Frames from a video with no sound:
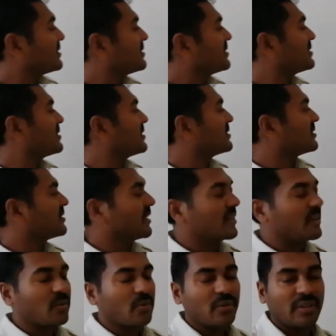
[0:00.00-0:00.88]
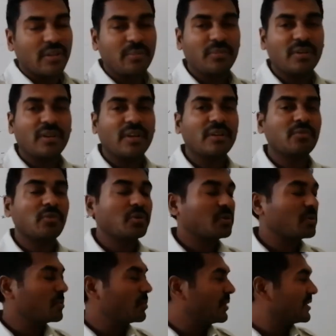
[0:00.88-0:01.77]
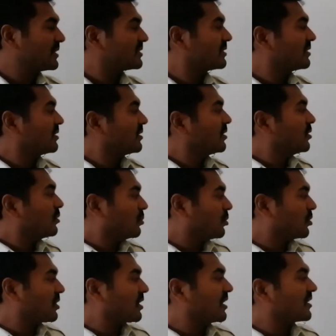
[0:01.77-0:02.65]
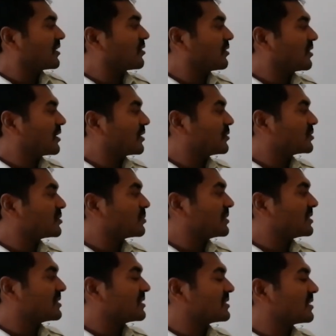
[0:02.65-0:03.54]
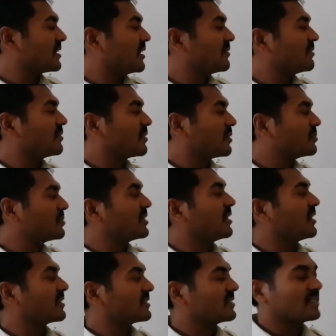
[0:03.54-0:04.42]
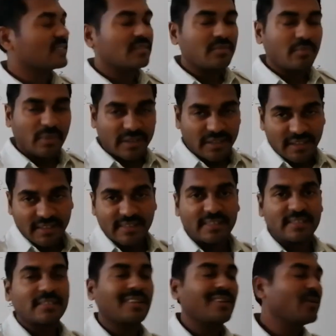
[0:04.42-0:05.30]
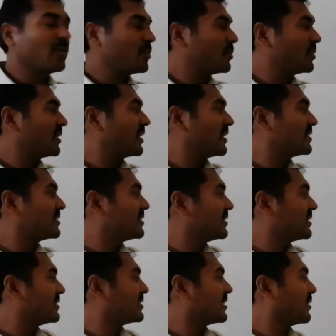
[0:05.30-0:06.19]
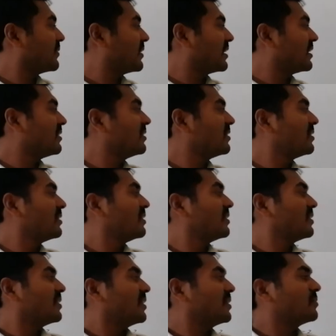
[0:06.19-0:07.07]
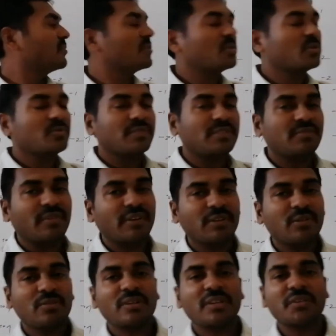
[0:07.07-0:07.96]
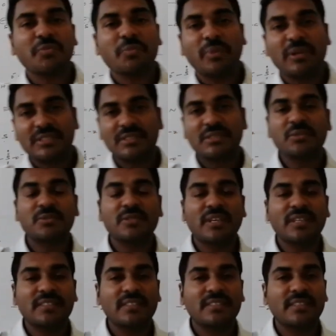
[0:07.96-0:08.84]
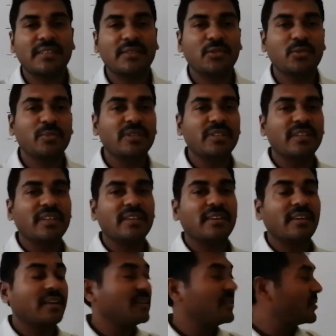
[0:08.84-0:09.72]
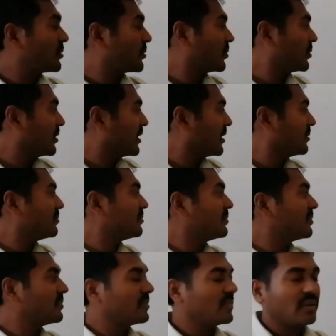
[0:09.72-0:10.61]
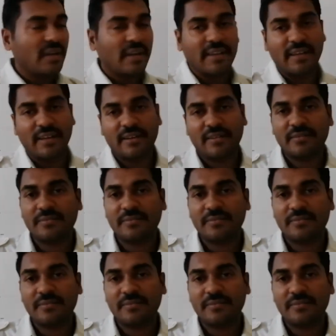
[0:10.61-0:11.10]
This is nitronium NO2 plus. More electronegative species left from the oxygen by taking the lone pair, hence it is having NO2 with 1 unit of positive charge is said to be the nitronium ion.